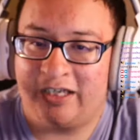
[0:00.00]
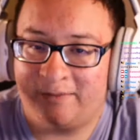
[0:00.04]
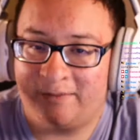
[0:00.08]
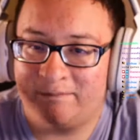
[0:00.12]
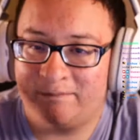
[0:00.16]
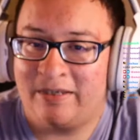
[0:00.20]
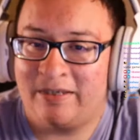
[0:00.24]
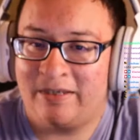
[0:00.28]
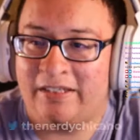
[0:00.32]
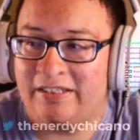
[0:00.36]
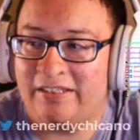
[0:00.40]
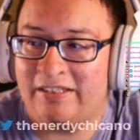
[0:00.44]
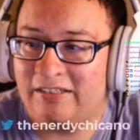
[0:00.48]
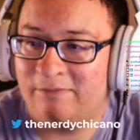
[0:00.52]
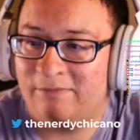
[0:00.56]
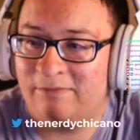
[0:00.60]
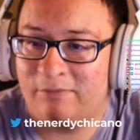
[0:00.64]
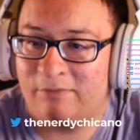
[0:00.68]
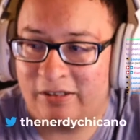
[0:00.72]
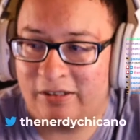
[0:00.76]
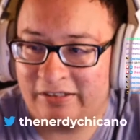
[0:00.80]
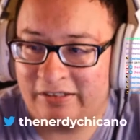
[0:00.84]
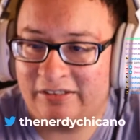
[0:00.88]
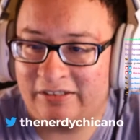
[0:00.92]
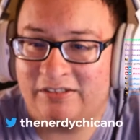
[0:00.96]
making the
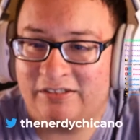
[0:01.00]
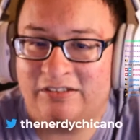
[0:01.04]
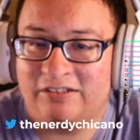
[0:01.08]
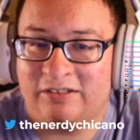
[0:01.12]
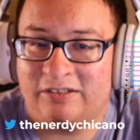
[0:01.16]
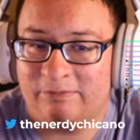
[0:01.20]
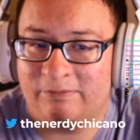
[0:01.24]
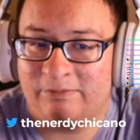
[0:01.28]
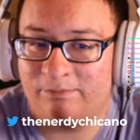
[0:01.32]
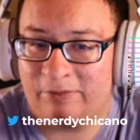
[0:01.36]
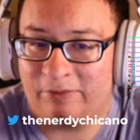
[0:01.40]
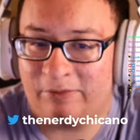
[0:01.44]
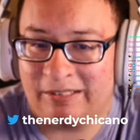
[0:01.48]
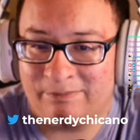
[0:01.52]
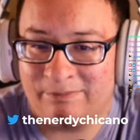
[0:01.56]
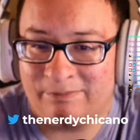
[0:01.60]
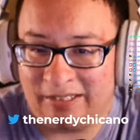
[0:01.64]
money to pay